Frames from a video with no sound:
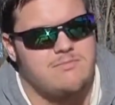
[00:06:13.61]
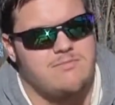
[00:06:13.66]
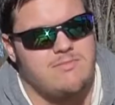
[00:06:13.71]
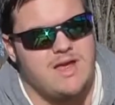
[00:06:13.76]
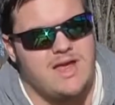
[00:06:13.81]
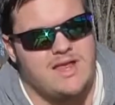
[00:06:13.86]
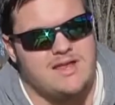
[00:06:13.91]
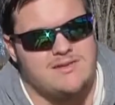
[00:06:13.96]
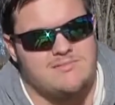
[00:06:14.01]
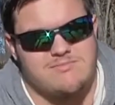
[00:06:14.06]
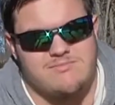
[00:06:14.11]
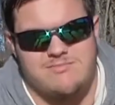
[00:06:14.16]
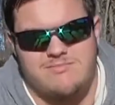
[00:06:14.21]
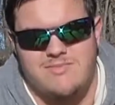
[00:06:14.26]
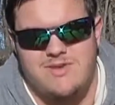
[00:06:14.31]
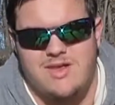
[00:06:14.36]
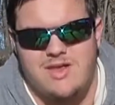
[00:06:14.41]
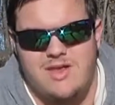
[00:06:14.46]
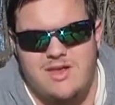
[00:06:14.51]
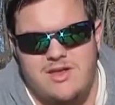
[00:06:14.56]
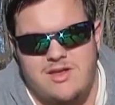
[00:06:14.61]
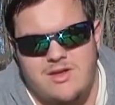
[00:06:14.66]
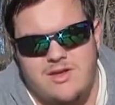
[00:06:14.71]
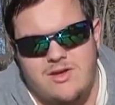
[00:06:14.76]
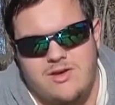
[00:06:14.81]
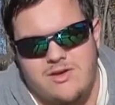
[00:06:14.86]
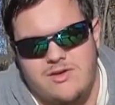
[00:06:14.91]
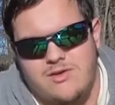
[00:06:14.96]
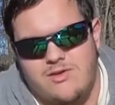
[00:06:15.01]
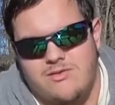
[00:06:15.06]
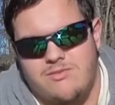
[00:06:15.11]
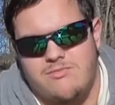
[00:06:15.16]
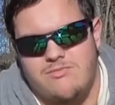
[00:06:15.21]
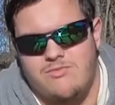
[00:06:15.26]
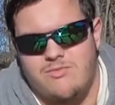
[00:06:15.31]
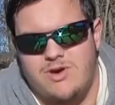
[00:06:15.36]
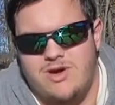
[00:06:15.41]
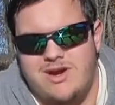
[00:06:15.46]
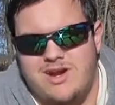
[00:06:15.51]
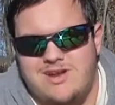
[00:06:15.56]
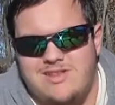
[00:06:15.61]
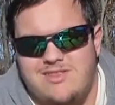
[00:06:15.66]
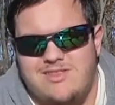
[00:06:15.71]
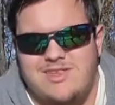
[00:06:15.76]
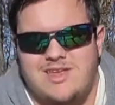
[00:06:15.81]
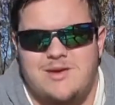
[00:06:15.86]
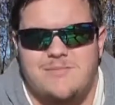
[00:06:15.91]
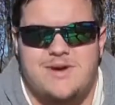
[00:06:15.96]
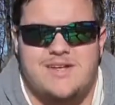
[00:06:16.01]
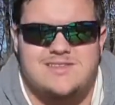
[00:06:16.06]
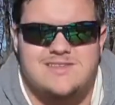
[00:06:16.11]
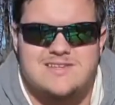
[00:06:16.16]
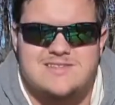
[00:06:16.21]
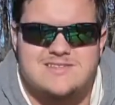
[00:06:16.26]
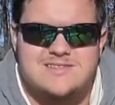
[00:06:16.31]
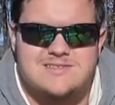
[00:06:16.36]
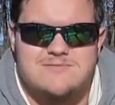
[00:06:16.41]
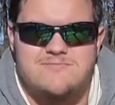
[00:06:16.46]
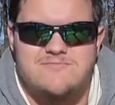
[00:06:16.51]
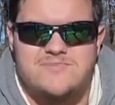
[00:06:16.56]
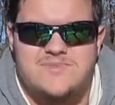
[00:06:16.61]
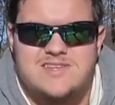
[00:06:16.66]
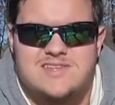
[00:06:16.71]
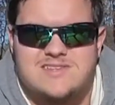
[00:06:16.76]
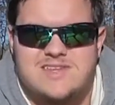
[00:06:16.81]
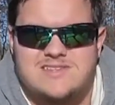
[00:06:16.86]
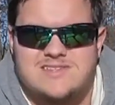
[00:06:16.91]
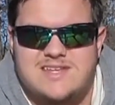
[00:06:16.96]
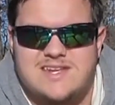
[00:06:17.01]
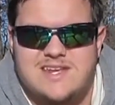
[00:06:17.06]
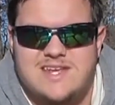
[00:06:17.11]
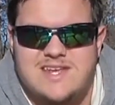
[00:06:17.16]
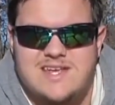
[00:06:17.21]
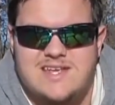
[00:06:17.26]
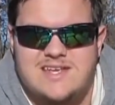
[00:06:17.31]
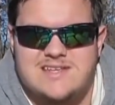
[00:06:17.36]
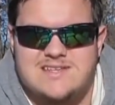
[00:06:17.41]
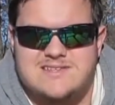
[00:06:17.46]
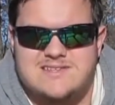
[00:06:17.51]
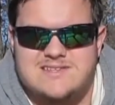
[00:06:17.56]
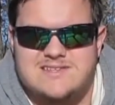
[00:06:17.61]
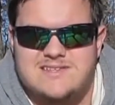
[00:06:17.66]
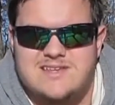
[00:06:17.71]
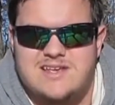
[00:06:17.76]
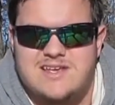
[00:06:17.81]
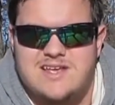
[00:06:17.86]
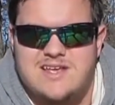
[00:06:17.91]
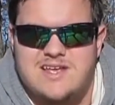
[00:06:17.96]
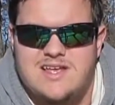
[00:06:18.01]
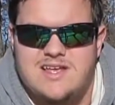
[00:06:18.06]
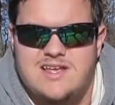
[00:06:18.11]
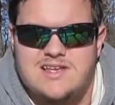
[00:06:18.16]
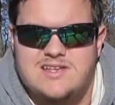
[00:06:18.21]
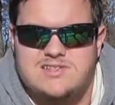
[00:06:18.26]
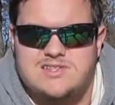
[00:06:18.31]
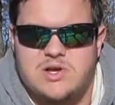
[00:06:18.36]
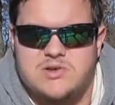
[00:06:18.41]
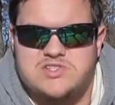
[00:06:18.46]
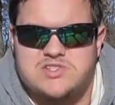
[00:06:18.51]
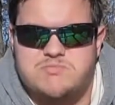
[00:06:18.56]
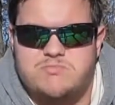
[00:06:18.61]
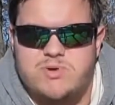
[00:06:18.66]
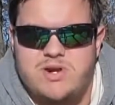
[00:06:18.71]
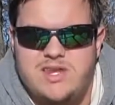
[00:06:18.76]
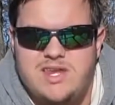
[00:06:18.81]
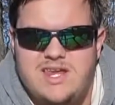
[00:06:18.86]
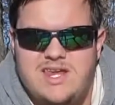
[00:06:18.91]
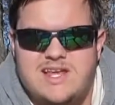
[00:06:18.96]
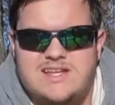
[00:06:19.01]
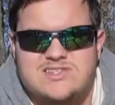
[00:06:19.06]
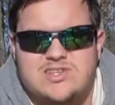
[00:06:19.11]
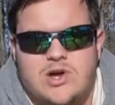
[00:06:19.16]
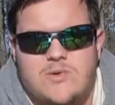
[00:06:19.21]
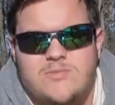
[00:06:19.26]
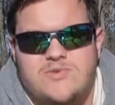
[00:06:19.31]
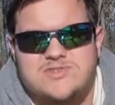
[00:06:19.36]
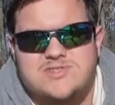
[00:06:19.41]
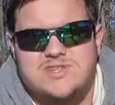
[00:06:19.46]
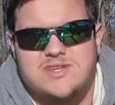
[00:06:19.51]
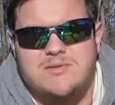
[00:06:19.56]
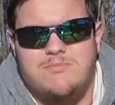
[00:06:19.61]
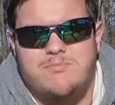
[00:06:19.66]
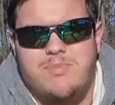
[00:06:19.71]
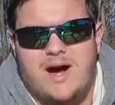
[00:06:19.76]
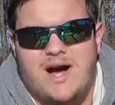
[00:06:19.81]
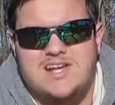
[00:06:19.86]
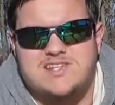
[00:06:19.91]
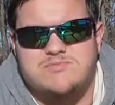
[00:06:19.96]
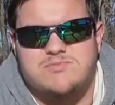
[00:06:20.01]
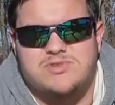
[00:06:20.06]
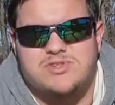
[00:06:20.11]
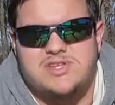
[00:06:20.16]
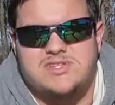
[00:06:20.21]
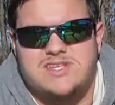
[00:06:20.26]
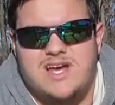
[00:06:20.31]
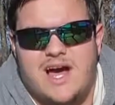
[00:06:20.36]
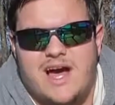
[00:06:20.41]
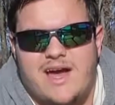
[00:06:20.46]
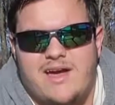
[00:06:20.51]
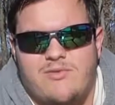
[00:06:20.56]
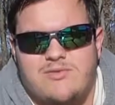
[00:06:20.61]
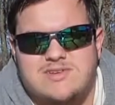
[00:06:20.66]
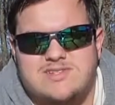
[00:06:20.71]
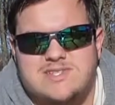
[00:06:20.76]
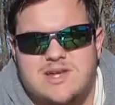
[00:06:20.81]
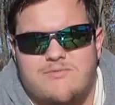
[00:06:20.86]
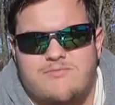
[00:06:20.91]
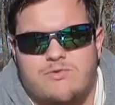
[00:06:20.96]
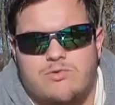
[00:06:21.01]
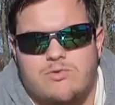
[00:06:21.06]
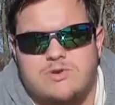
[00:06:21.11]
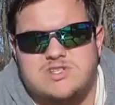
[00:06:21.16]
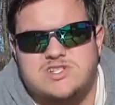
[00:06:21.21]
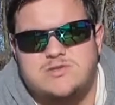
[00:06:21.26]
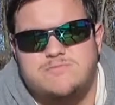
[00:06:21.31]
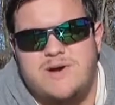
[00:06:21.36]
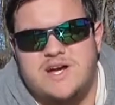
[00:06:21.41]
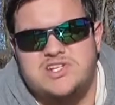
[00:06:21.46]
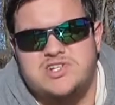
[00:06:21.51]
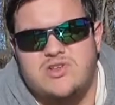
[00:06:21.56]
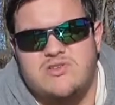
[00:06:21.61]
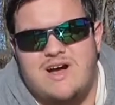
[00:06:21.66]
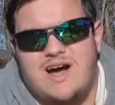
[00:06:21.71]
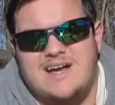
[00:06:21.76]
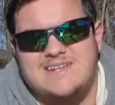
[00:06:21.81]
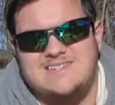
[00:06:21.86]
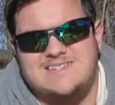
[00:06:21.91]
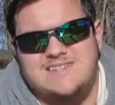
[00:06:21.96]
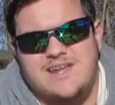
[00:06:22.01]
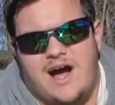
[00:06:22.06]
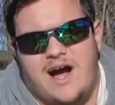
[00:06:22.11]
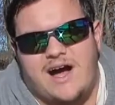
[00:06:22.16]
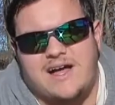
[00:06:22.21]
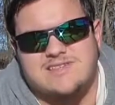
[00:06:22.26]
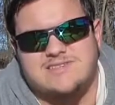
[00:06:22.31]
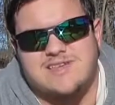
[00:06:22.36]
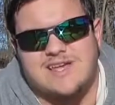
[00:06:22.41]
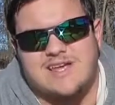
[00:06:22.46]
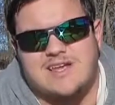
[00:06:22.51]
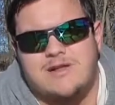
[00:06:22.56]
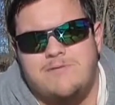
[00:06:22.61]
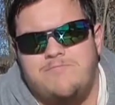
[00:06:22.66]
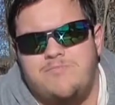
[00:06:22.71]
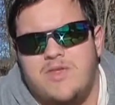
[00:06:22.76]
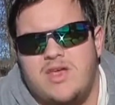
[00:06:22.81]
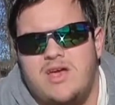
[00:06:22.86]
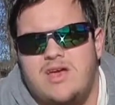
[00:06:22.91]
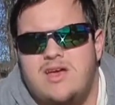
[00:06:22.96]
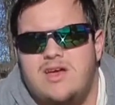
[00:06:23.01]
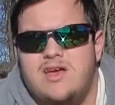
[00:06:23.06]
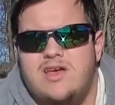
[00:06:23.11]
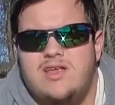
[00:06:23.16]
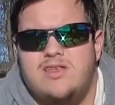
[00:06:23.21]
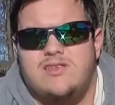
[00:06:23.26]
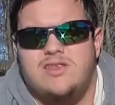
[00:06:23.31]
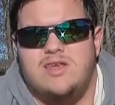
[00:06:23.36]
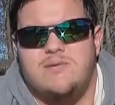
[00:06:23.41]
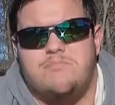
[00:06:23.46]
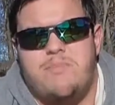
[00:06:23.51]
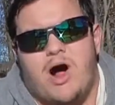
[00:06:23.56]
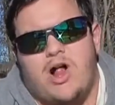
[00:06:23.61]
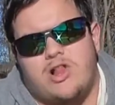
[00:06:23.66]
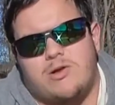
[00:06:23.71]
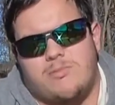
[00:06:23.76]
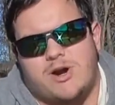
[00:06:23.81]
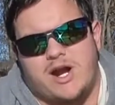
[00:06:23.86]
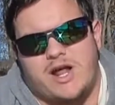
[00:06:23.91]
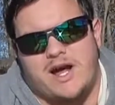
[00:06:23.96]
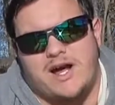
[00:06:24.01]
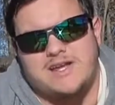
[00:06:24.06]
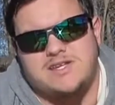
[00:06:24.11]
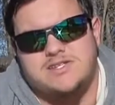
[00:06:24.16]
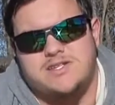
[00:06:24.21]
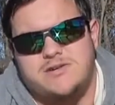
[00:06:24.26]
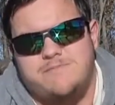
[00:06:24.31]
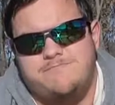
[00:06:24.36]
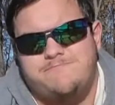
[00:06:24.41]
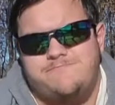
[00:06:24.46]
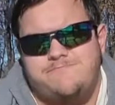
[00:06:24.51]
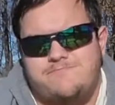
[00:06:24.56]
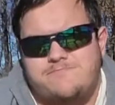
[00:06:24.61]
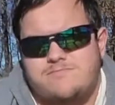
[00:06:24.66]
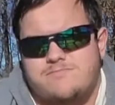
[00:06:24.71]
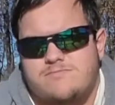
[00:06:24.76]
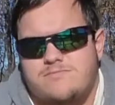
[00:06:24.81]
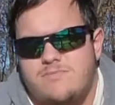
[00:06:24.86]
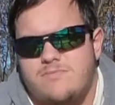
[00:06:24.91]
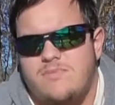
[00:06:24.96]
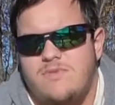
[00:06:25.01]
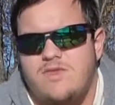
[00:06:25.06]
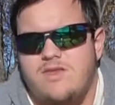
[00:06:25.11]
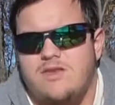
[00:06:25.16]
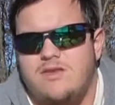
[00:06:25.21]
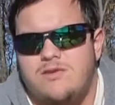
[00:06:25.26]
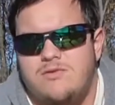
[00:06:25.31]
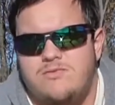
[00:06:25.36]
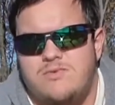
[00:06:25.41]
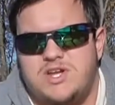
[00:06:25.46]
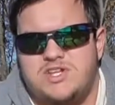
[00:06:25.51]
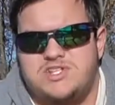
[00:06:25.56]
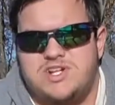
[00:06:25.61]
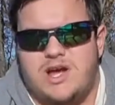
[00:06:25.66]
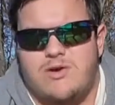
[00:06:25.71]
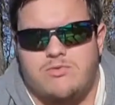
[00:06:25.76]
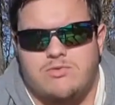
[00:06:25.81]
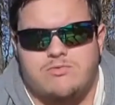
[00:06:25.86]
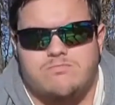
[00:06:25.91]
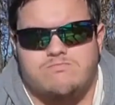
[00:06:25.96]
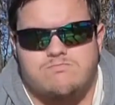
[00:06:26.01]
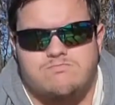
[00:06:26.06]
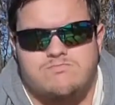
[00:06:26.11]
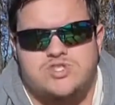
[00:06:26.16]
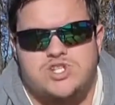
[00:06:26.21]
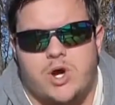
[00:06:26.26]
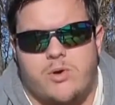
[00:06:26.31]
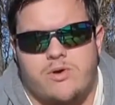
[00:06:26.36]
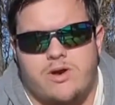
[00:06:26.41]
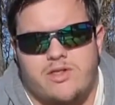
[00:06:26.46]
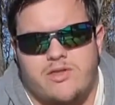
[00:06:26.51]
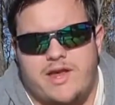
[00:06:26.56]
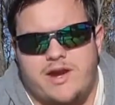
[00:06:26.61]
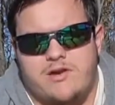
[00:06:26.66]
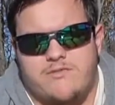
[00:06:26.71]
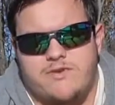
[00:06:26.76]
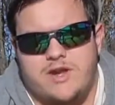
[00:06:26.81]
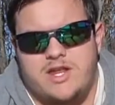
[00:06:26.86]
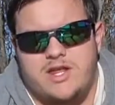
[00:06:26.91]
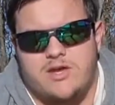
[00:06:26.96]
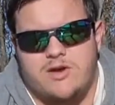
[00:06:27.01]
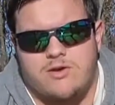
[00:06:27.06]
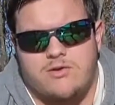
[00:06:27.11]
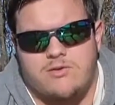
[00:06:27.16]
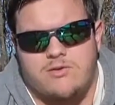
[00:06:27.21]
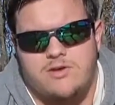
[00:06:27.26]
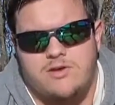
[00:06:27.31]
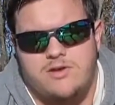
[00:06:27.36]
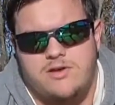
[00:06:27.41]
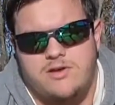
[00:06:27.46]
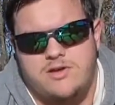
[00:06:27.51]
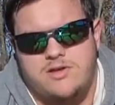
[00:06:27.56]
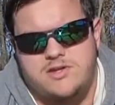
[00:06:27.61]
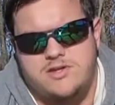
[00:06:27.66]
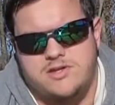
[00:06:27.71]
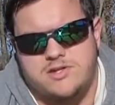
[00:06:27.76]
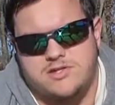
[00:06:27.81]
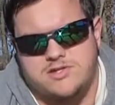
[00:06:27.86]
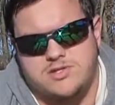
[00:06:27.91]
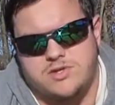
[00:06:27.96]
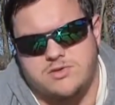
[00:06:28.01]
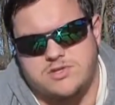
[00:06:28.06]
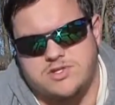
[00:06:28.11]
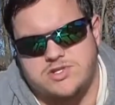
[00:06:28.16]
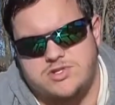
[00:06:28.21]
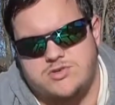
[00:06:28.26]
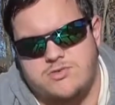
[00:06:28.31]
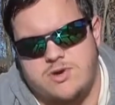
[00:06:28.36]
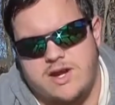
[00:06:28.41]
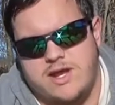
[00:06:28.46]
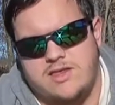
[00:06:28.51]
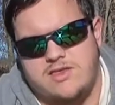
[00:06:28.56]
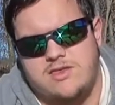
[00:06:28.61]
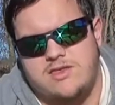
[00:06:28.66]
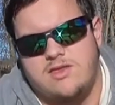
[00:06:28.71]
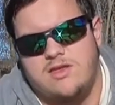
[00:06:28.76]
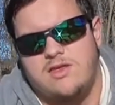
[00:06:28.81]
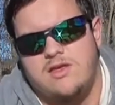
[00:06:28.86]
And one other thing about this, since it is so springy, it's almost impossible to tie except for with specialized knots, like the polymer knot, which I will show in a later video to show the strength.